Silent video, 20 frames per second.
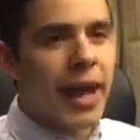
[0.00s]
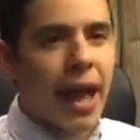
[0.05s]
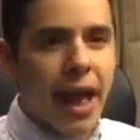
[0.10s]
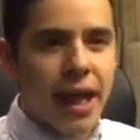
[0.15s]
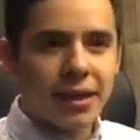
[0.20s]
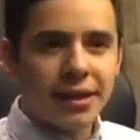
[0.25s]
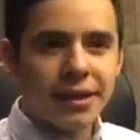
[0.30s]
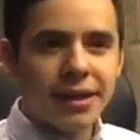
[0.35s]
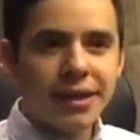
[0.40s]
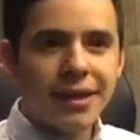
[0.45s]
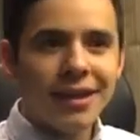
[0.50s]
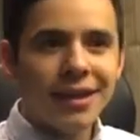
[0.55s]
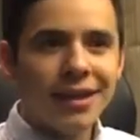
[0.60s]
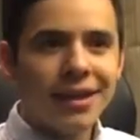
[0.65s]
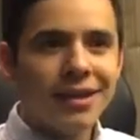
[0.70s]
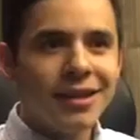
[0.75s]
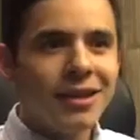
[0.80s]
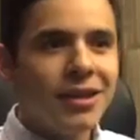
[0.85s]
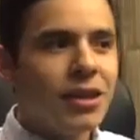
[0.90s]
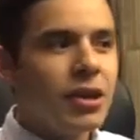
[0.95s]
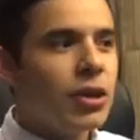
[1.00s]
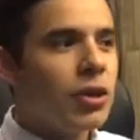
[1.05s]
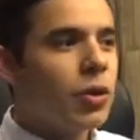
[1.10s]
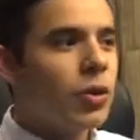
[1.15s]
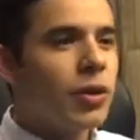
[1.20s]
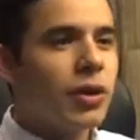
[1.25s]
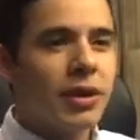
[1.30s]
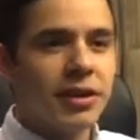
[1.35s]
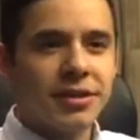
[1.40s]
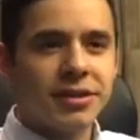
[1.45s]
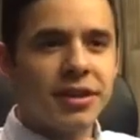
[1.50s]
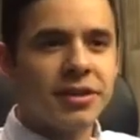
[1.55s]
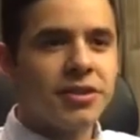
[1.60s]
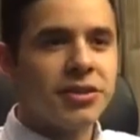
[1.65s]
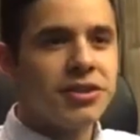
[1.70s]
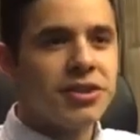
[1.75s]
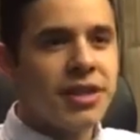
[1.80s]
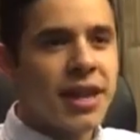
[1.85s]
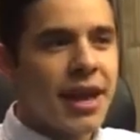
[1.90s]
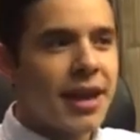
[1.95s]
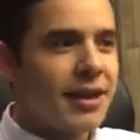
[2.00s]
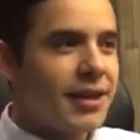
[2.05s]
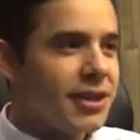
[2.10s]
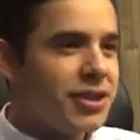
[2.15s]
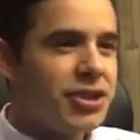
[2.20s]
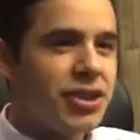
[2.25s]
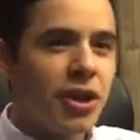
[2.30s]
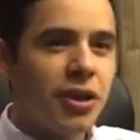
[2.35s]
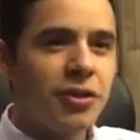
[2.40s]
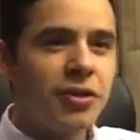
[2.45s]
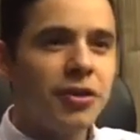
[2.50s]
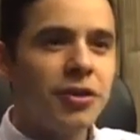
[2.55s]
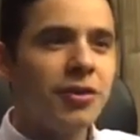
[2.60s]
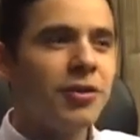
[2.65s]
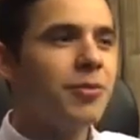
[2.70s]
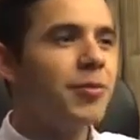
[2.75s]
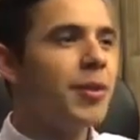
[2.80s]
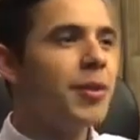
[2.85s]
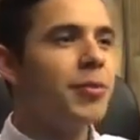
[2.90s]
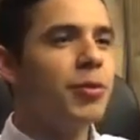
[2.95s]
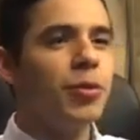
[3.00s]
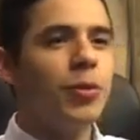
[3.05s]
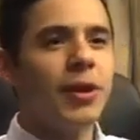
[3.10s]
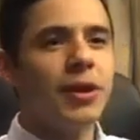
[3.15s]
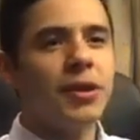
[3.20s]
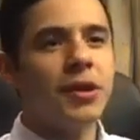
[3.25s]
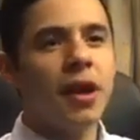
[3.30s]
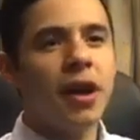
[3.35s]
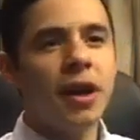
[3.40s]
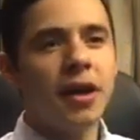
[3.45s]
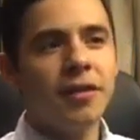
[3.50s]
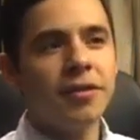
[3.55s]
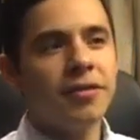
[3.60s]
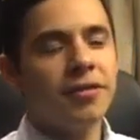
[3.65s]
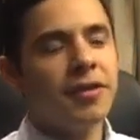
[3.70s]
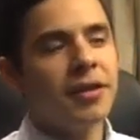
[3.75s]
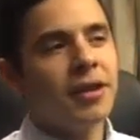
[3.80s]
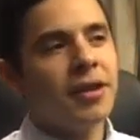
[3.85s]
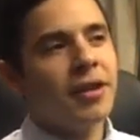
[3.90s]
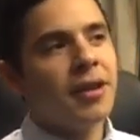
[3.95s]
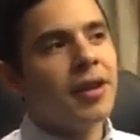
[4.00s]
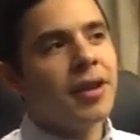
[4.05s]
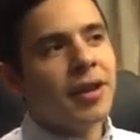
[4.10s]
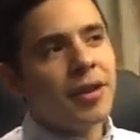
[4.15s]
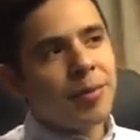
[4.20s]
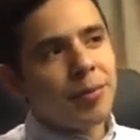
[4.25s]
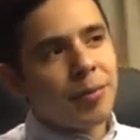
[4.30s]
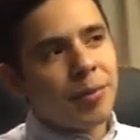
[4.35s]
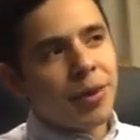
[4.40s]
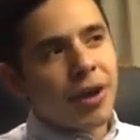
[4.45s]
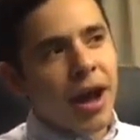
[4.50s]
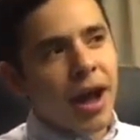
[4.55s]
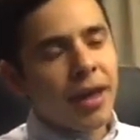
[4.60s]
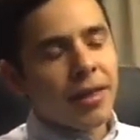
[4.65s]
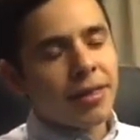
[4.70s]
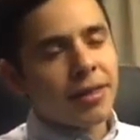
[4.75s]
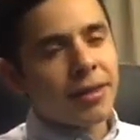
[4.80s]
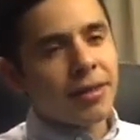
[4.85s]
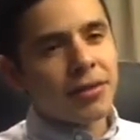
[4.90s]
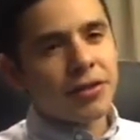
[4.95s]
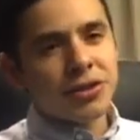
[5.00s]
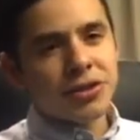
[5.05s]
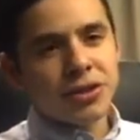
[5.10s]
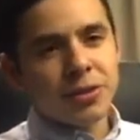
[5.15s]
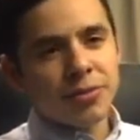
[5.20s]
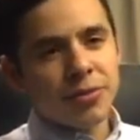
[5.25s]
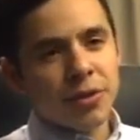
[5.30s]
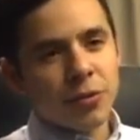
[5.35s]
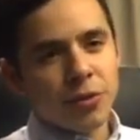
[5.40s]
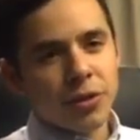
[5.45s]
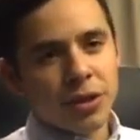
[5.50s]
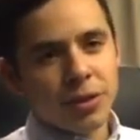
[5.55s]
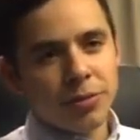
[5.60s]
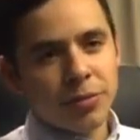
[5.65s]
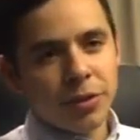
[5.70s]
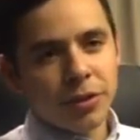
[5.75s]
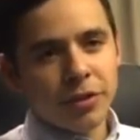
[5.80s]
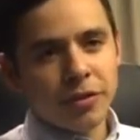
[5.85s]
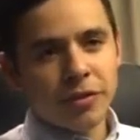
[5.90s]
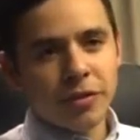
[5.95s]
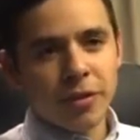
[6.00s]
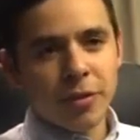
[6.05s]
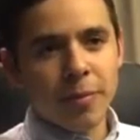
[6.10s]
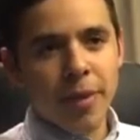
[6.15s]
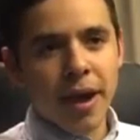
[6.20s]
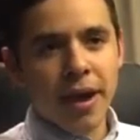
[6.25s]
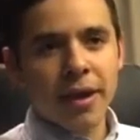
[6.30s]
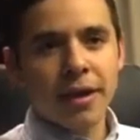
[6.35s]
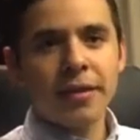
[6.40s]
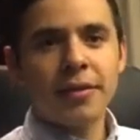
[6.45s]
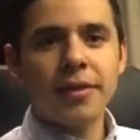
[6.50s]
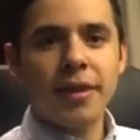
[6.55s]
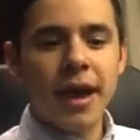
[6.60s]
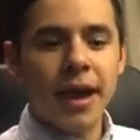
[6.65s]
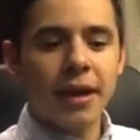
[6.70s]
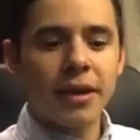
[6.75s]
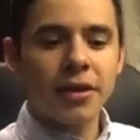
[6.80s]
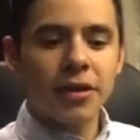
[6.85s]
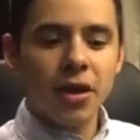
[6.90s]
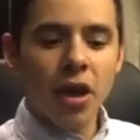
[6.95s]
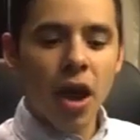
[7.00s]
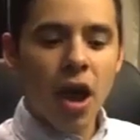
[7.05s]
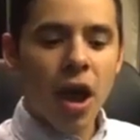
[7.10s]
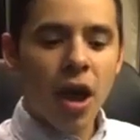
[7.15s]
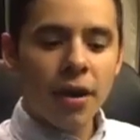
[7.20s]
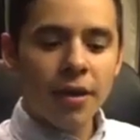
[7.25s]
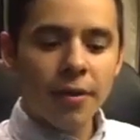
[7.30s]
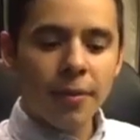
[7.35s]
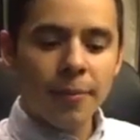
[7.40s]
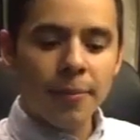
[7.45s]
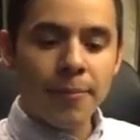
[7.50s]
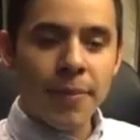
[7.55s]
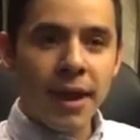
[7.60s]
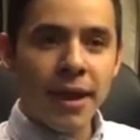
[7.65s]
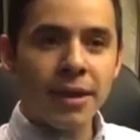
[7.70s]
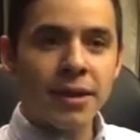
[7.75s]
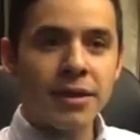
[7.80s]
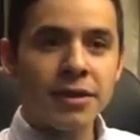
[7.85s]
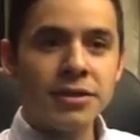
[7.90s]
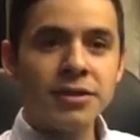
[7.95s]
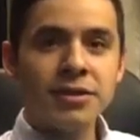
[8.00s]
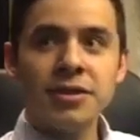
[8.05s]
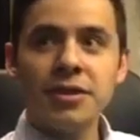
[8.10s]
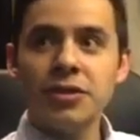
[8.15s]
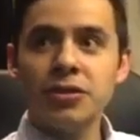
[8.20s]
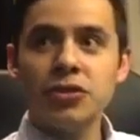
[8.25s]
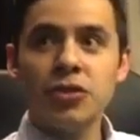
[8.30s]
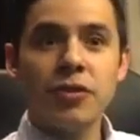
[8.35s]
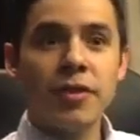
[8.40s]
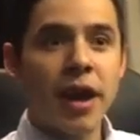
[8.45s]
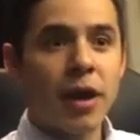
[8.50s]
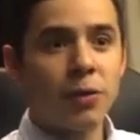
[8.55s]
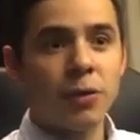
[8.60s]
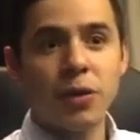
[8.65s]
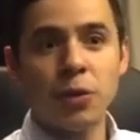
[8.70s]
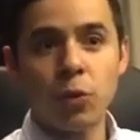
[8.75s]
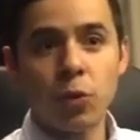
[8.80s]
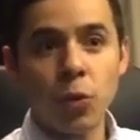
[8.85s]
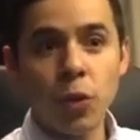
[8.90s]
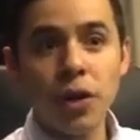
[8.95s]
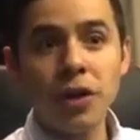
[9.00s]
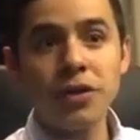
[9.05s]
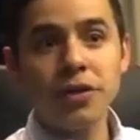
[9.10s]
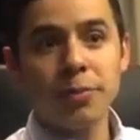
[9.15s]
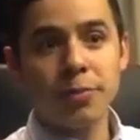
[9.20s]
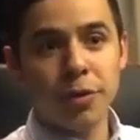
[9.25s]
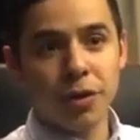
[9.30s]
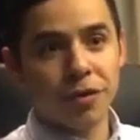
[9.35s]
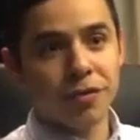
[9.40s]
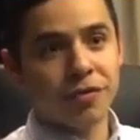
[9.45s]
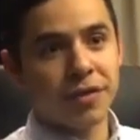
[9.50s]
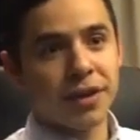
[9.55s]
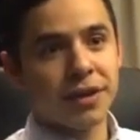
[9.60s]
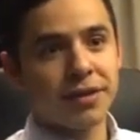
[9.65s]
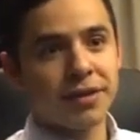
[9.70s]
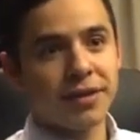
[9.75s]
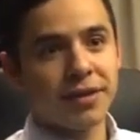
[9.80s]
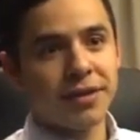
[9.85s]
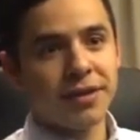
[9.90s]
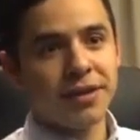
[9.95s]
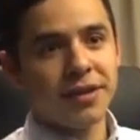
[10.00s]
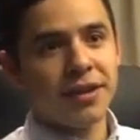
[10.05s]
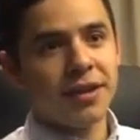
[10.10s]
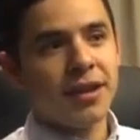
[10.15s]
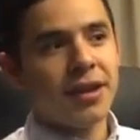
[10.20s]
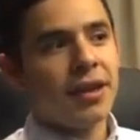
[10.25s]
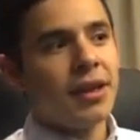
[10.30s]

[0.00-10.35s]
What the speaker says: reality or to understand each other, people we love? But I think there's something really beautiful about it, that God made us so that we weren't perfect.